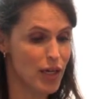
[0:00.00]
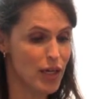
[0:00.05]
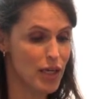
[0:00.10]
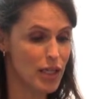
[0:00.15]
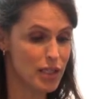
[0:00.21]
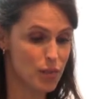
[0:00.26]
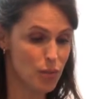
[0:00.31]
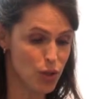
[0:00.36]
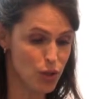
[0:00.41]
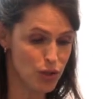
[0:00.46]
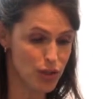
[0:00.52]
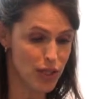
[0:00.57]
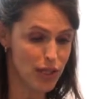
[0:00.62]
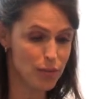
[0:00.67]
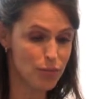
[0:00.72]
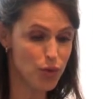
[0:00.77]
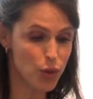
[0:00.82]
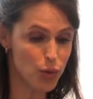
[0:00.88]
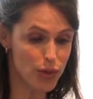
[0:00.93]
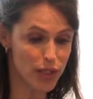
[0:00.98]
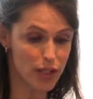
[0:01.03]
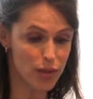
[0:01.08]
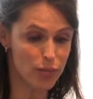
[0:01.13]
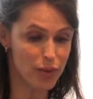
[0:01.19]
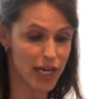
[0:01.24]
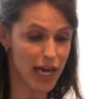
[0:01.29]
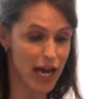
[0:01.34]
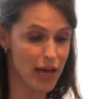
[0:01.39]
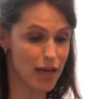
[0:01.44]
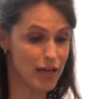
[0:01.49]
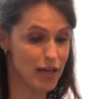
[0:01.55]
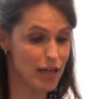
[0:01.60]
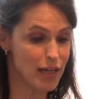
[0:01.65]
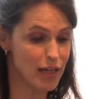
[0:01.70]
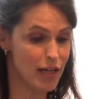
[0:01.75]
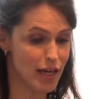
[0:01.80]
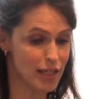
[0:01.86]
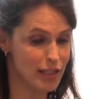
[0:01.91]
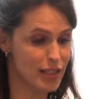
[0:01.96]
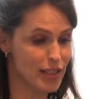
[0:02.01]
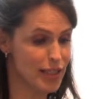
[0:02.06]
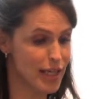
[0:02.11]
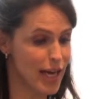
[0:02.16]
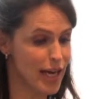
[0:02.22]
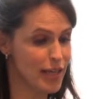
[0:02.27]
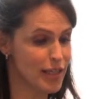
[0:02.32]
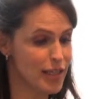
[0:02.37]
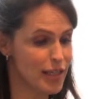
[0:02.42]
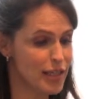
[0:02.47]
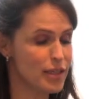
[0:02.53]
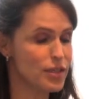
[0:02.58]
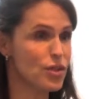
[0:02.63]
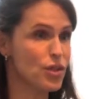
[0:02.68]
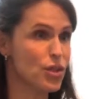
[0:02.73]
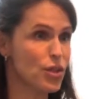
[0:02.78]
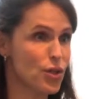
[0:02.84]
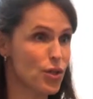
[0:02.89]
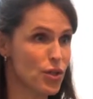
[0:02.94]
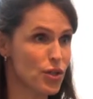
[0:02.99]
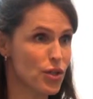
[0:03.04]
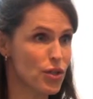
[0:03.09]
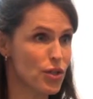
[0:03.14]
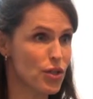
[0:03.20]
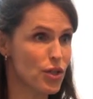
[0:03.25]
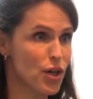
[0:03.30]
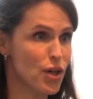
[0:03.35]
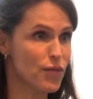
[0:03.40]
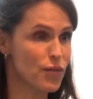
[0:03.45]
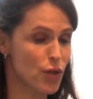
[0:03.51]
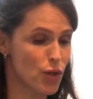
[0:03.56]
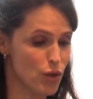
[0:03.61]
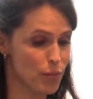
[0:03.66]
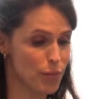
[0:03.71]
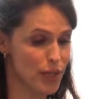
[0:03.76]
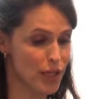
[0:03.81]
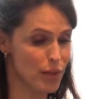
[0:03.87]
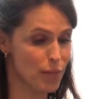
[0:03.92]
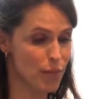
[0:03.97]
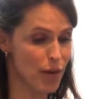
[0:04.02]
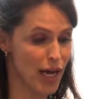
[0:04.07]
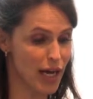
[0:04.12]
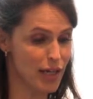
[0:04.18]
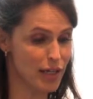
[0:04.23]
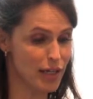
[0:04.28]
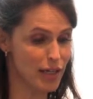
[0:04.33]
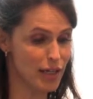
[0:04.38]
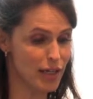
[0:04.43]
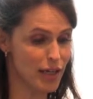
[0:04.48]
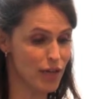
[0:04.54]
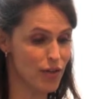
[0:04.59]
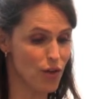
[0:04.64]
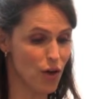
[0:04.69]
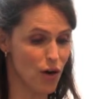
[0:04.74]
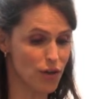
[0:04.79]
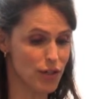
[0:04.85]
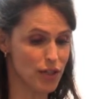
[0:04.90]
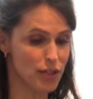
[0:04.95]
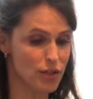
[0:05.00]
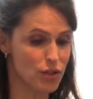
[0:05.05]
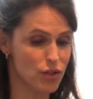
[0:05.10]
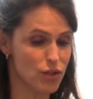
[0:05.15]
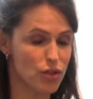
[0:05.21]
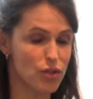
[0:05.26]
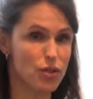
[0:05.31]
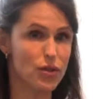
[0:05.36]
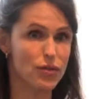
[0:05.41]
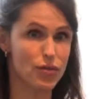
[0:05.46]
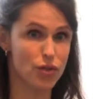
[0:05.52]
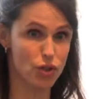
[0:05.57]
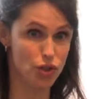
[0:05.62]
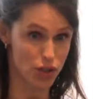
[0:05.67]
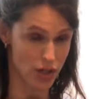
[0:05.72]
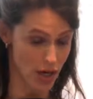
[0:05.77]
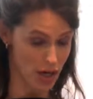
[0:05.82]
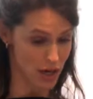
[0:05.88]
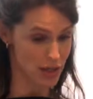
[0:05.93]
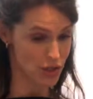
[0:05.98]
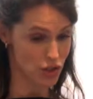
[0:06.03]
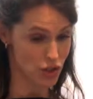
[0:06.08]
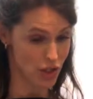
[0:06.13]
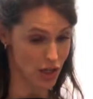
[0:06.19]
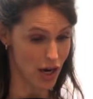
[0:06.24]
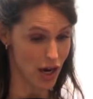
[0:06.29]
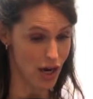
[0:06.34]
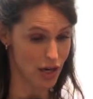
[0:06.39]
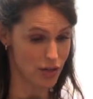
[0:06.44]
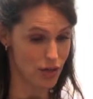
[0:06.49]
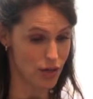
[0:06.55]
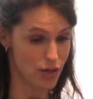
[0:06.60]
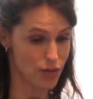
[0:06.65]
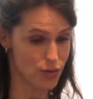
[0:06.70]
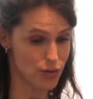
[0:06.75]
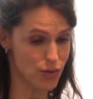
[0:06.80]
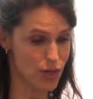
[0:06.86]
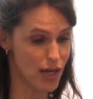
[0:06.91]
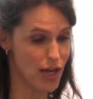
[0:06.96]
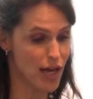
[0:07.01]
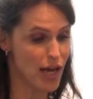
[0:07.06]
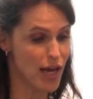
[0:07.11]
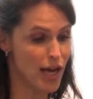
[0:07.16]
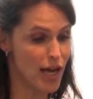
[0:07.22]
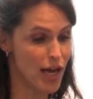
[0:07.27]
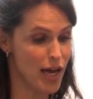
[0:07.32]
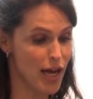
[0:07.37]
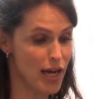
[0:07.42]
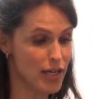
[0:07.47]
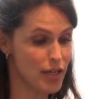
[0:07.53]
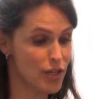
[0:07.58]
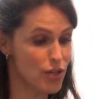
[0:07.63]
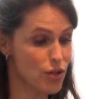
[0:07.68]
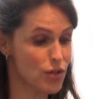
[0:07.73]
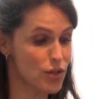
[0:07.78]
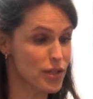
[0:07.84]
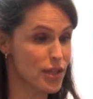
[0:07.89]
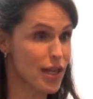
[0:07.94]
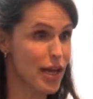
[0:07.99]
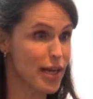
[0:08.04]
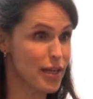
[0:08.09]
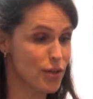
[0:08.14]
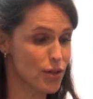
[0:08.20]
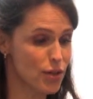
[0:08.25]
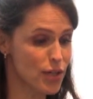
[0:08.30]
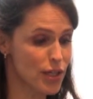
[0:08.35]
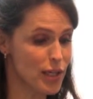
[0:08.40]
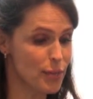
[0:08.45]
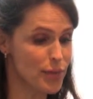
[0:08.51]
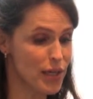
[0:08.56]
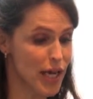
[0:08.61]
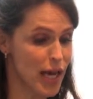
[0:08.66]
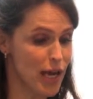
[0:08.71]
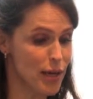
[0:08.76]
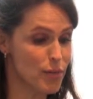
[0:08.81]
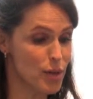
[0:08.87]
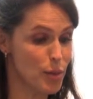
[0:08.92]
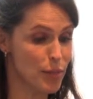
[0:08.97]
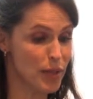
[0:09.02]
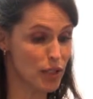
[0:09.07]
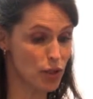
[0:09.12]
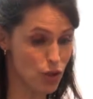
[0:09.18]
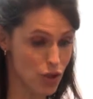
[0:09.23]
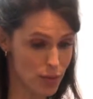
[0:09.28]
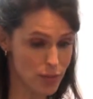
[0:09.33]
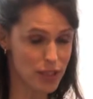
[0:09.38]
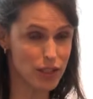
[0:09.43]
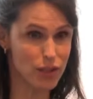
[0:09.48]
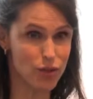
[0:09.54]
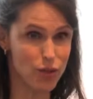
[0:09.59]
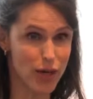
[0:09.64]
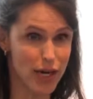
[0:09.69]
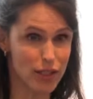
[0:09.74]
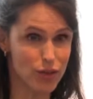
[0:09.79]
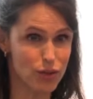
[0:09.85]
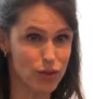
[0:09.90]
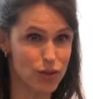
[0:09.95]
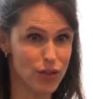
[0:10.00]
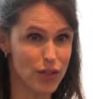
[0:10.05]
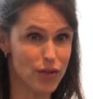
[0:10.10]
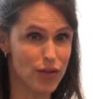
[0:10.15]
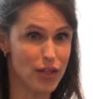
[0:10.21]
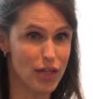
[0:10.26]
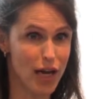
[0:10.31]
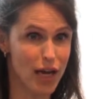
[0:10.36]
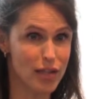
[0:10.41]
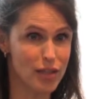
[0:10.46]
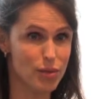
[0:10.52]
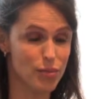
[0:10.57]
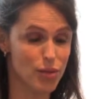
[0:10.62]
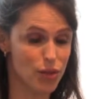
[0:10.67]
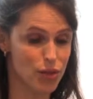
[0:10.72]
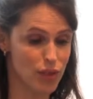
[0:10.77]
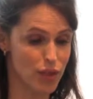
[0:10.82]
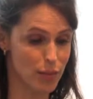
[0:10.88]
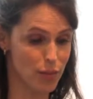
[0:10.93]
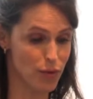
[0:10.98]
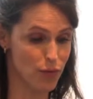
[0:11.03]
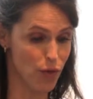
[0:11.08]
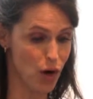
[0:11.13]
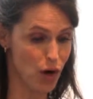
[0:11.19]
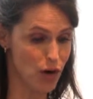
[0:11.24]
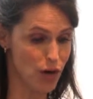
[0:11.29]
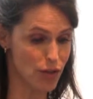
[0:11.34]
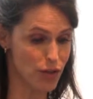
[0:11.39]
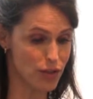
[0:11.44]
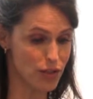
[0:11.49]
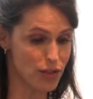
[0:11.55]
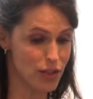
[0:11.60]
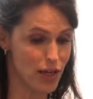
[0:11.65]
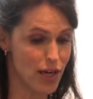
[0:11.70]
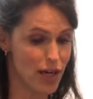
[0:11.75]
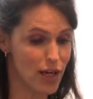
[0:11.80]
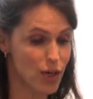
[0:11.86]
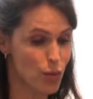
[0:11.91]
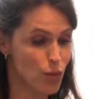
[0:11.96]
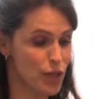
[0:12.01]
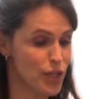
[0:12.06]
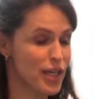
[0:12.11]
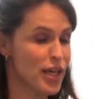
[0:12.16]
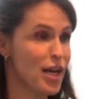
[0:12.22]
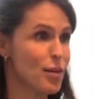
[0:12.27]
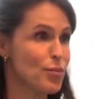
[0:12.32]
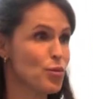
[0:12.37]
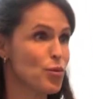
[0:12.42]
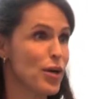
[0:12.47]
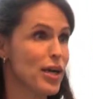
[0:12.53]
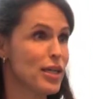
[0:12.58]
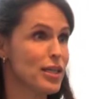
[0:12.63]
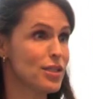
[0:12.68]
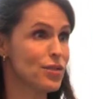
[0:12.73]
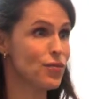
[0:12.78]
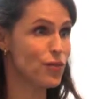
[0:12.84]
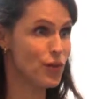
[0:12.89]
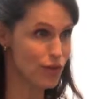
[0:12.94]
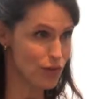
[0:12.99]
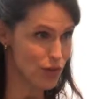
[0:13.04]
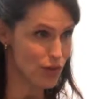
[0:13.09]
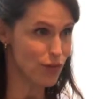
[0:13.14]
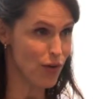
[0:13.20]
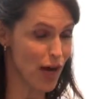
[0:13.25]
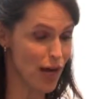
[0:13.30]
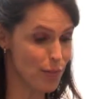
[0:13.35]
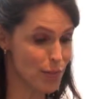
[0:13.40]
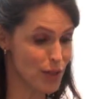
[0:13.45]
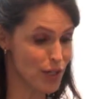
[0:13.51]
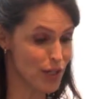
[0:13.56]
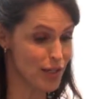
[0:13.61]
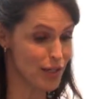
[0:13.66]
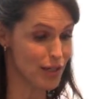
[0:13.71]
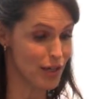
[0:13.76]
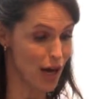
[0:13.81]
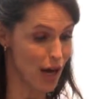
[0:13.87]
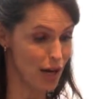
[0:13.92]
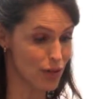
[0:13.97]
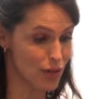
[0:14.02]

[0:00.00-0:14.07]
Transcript: His museum career began in 1980 as a curator of European painting at the Art Institute of Chicago. 8 years later, he became the McDermott director at the Dallas Museum of Art, where he helped raise $55 million